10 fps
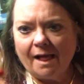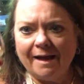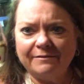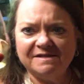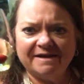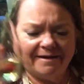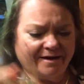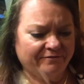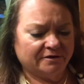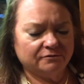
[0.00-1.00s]
I would say I
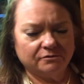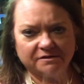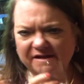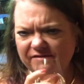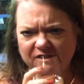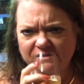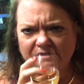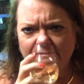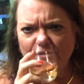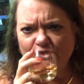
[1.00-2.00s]
have let's have another sip.